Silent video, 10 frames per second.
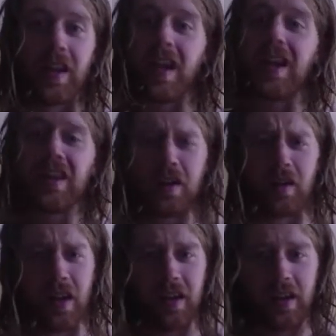
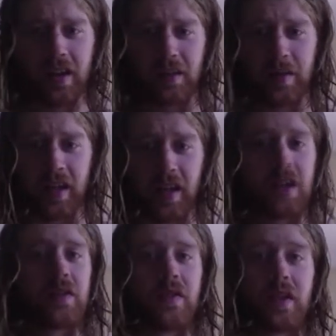in the beginning, I
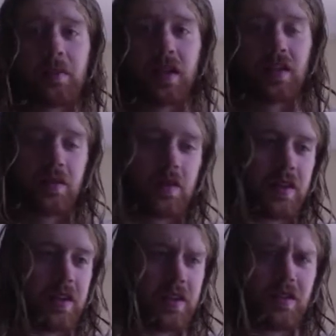was very pleasant with
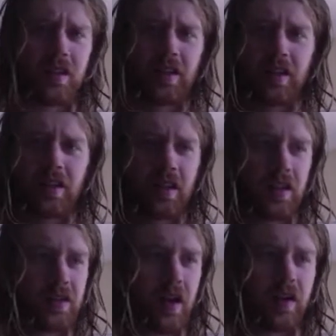her. I was like
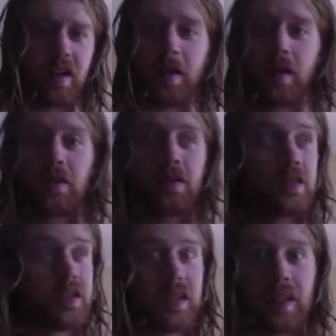talking about
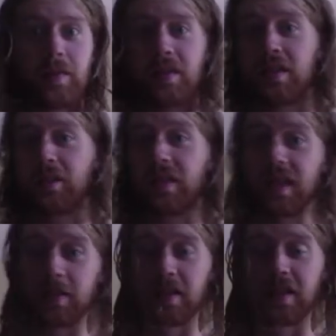Sleep. It's your first
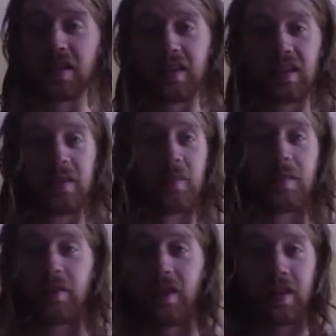time seeing Sleep.
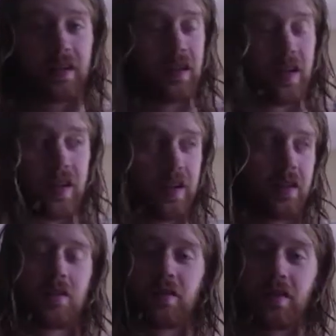Fucking,
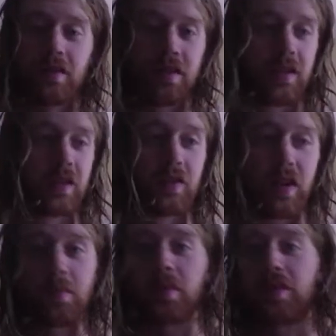it's
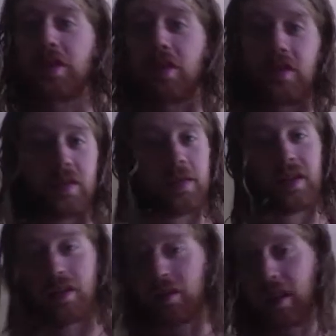incredible. Do you know this band?
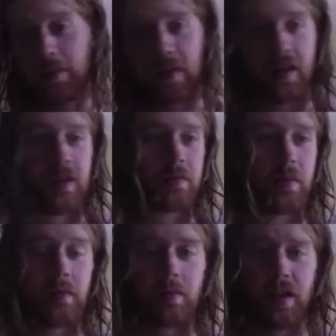Do you know that band? Blah
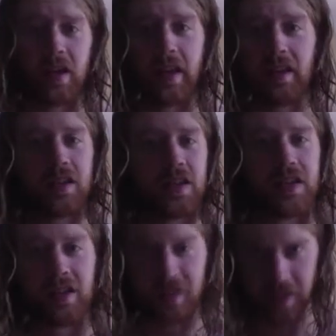blah blah. And then she
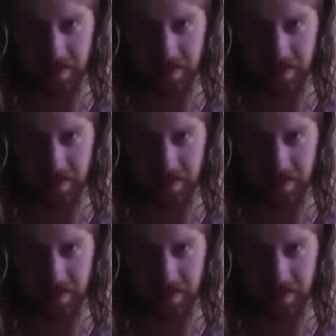just